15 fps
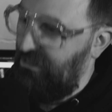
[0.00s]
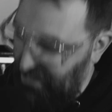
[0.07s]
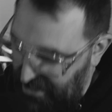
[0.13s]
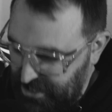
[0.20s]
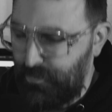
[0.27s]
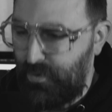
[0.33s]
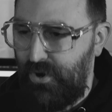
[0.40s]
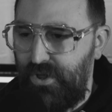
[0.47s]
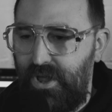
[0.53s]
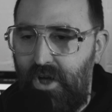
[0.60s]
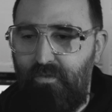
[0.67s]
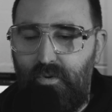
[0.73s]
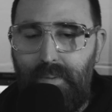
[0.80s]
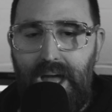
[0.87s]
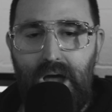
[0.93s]
that's pretty
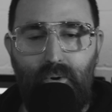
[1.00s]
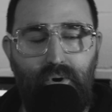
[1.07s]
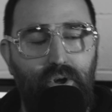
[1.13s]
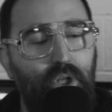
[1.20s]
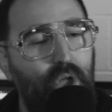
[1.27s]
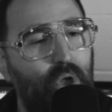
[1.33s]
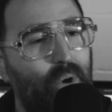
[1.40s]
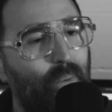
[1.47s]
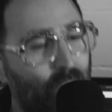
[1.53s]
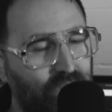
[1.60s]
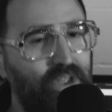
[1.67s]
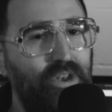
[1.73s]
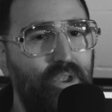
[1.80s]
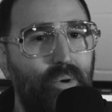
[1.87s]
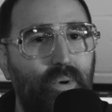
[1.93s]
overpowered. What are
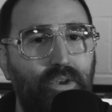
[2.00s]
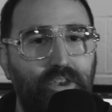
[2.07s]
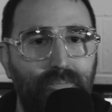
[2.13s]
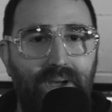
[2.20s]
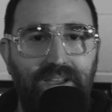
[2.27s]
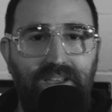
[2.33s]
you doing to my